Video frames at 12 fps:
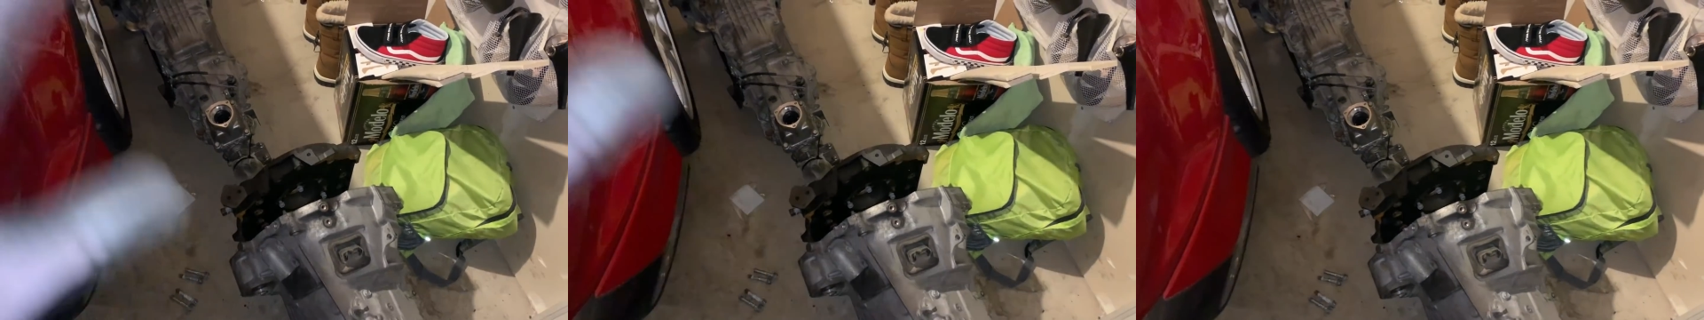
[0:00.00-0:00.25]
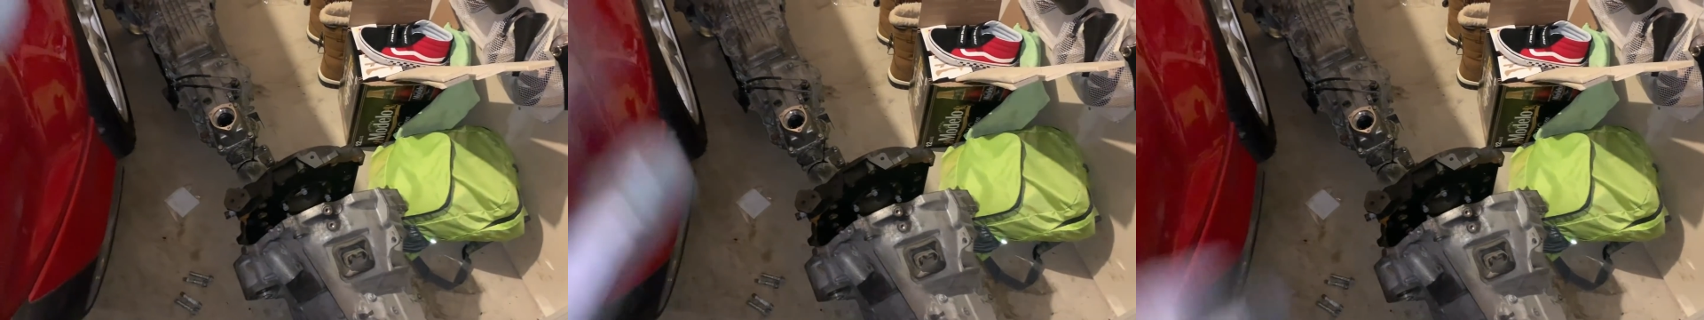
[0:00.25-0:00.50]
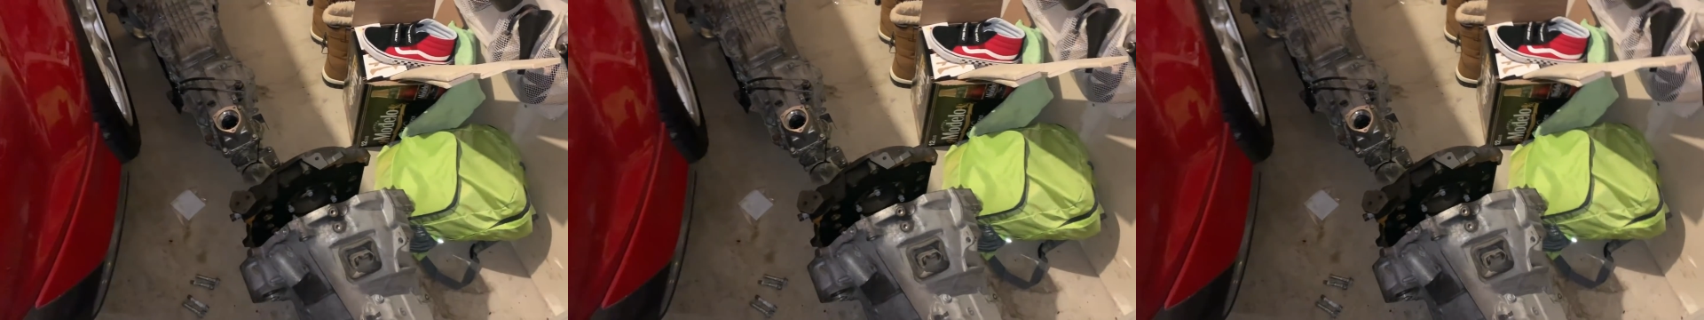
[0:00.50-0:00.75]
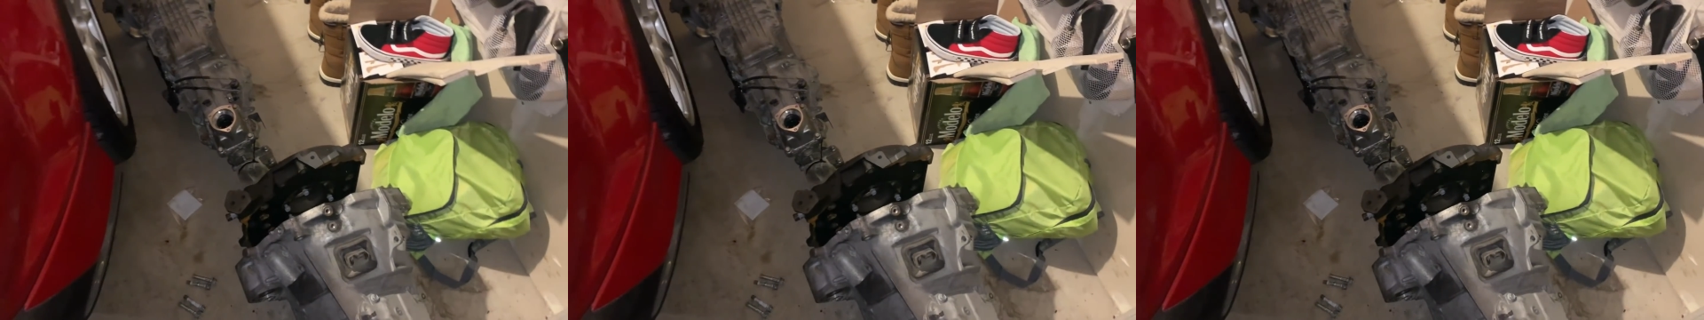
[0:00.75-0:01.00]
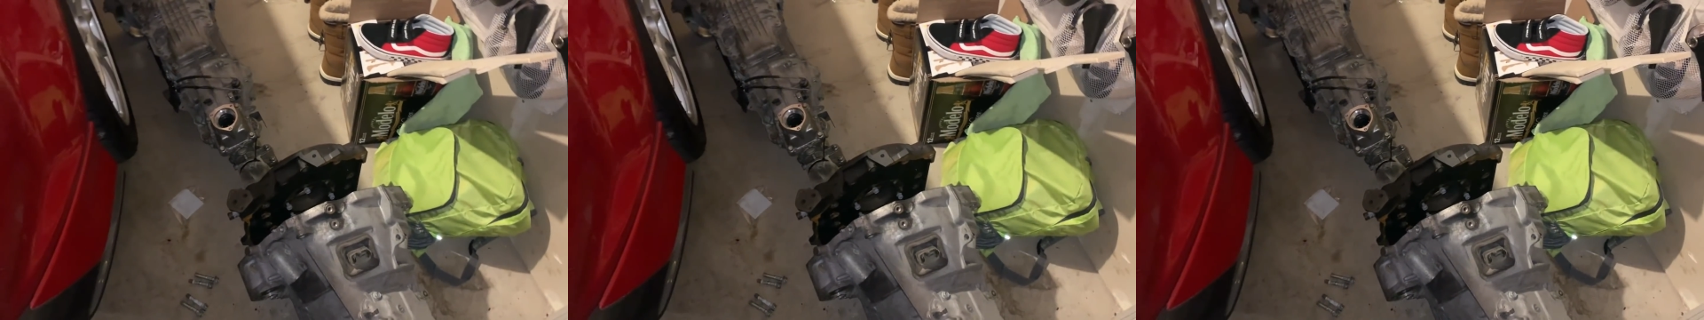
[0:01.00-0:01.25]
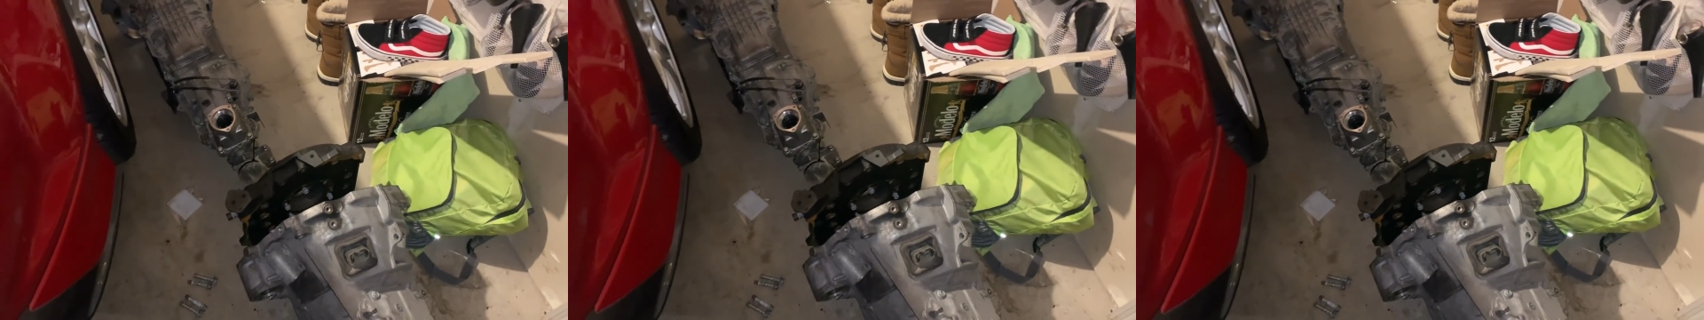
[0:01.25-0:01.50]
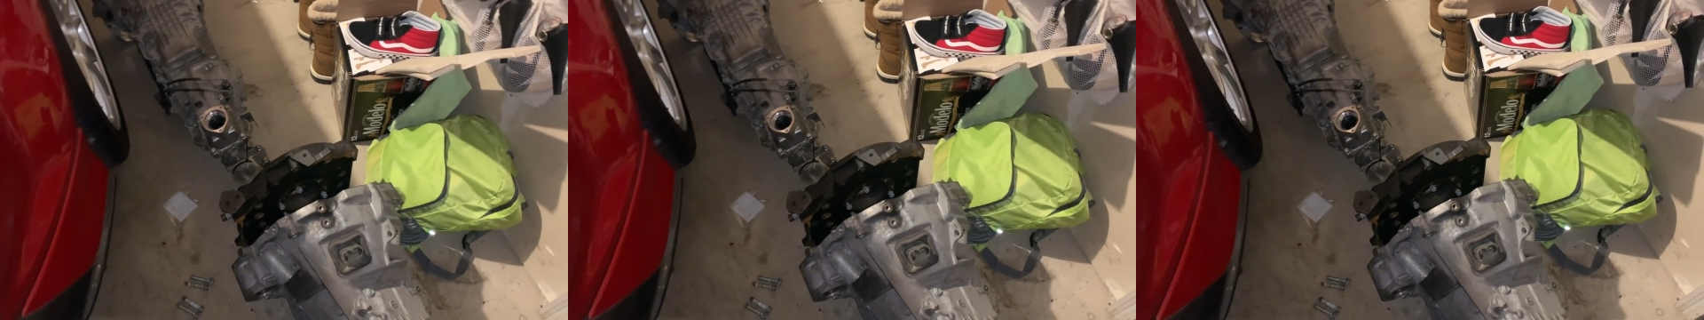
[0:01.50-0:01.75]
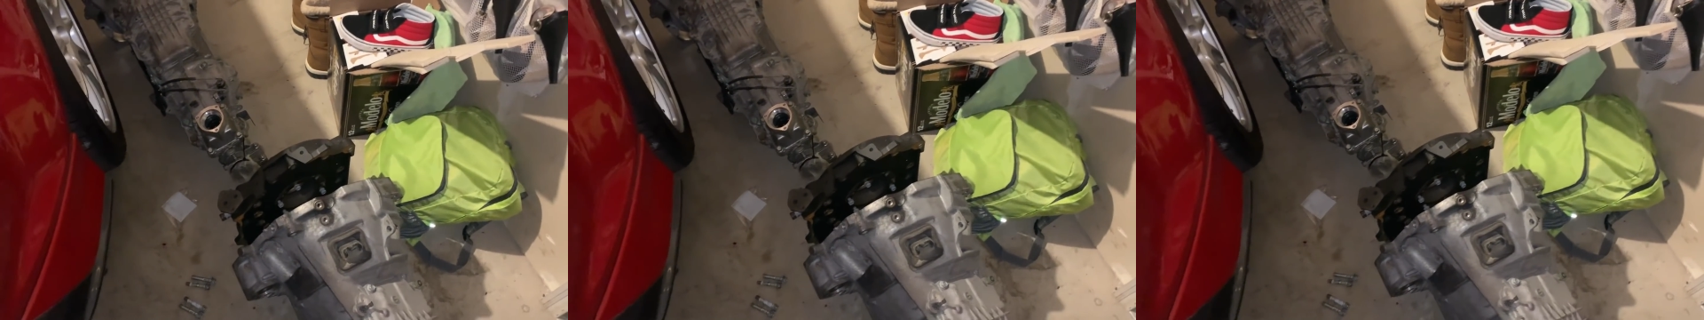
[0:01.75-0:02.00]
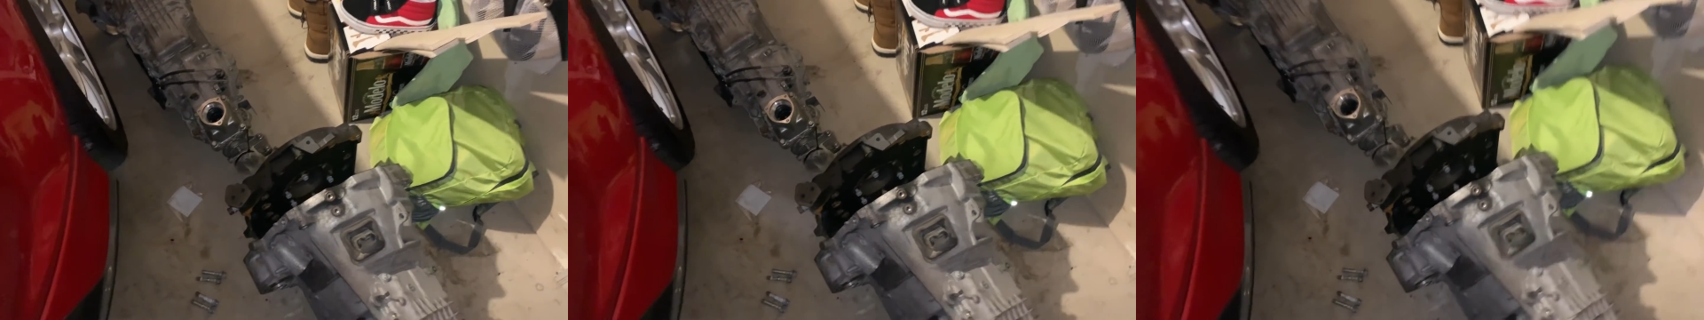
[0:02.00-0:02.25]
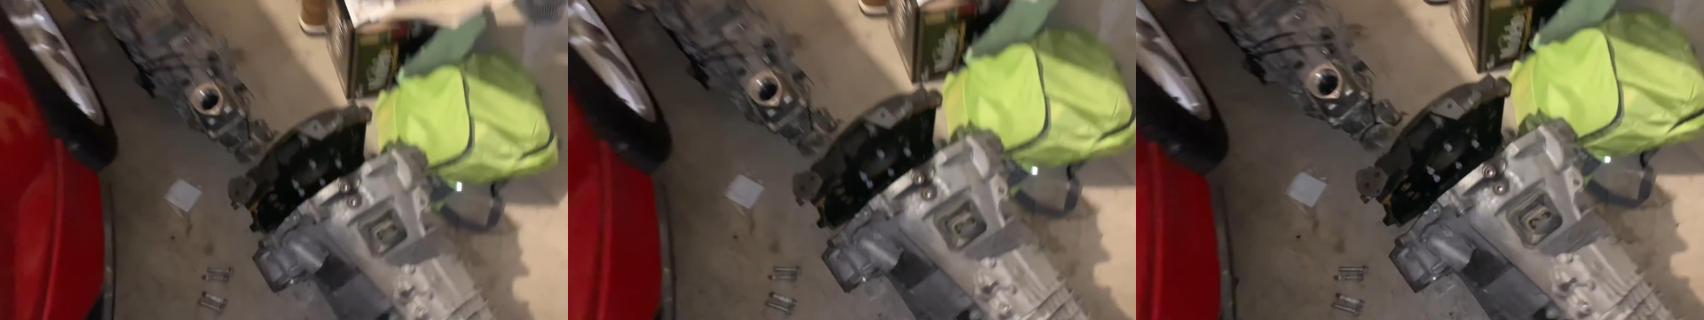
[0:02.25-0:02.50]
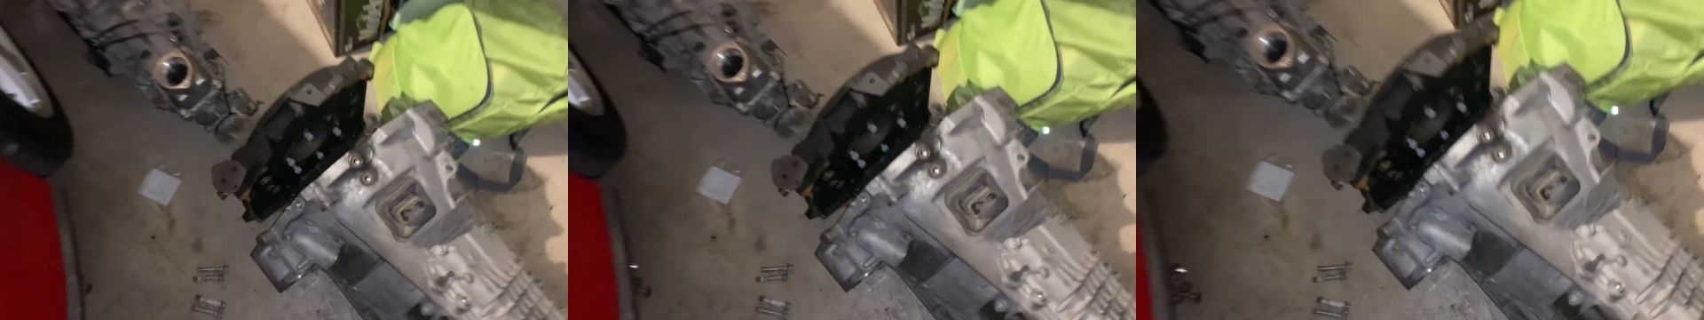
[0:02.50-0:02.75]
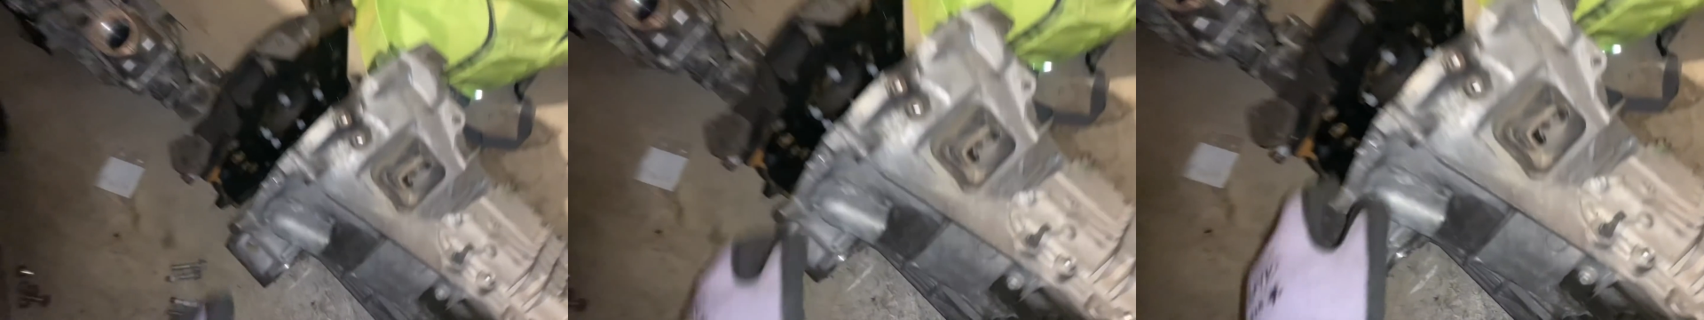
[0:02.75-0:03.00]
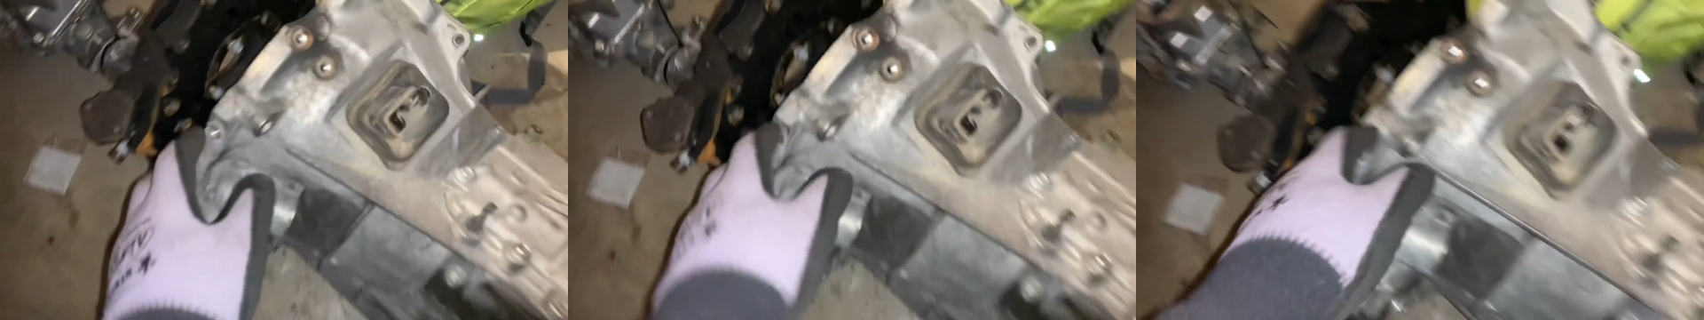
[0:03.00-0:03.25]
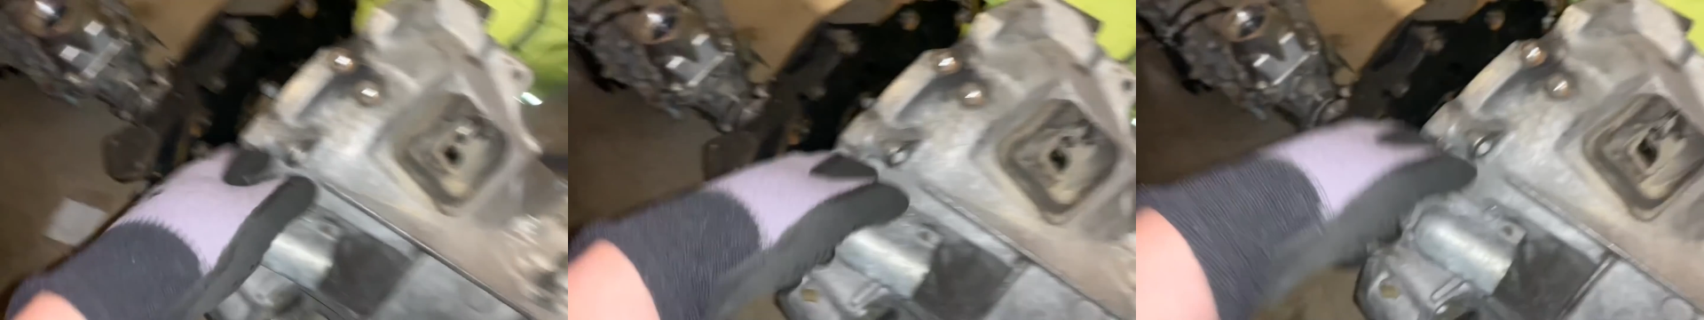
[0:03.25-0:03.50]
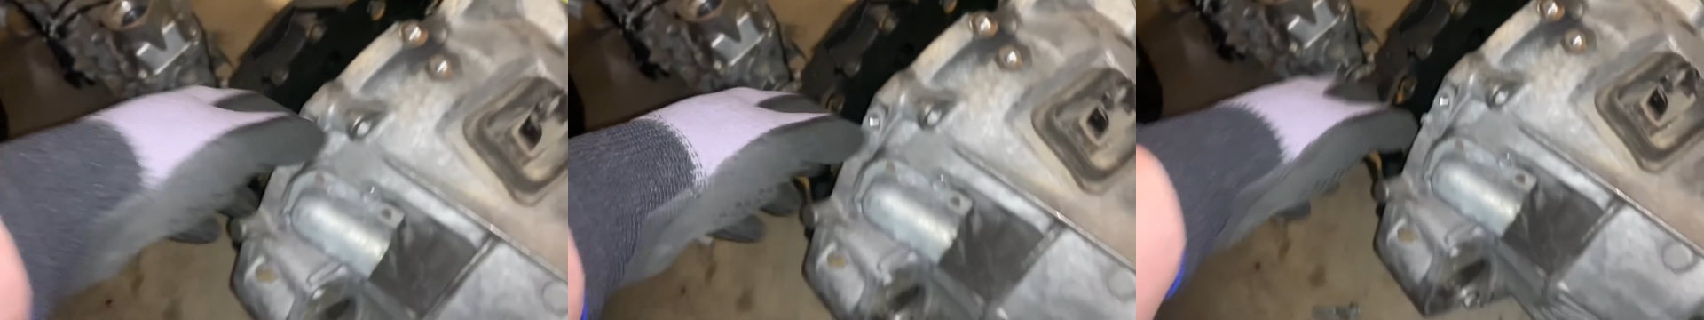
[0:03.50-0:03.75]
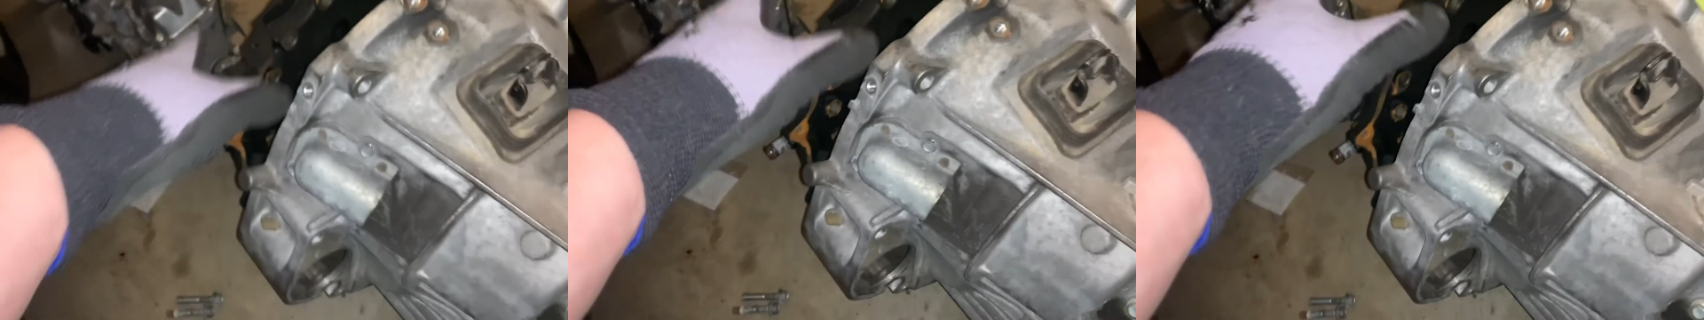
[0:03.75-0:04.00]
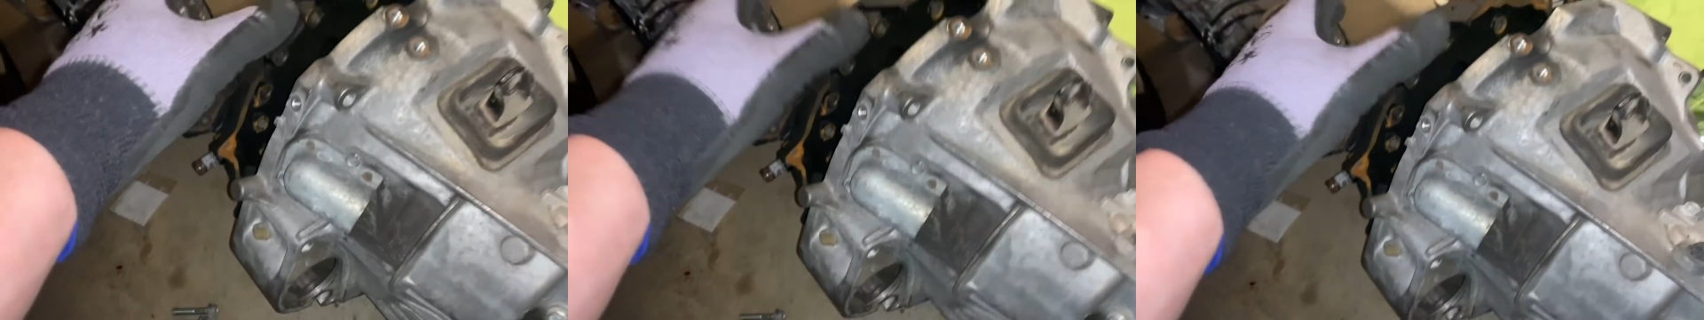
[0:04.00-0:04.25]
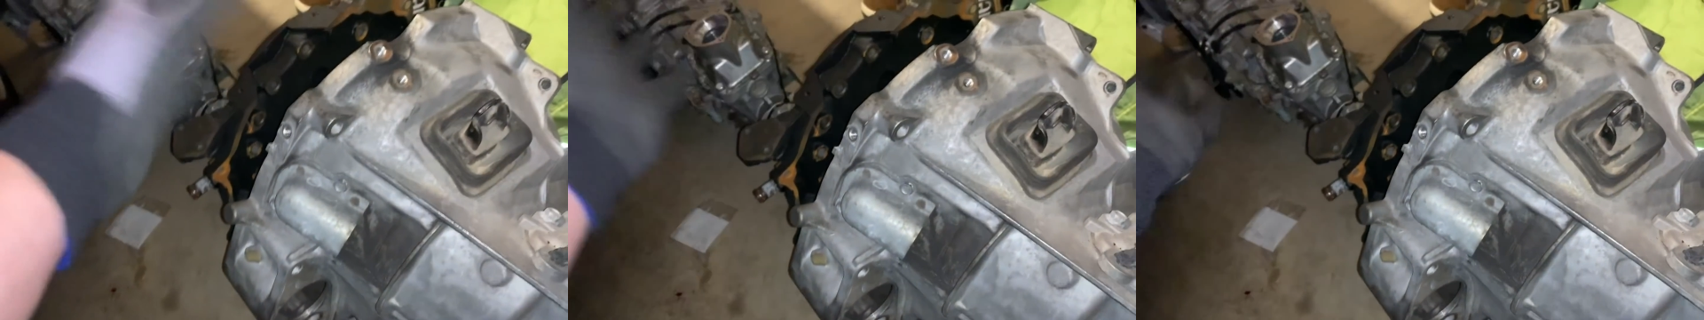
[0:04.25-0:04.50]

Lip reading: (no speaker visible)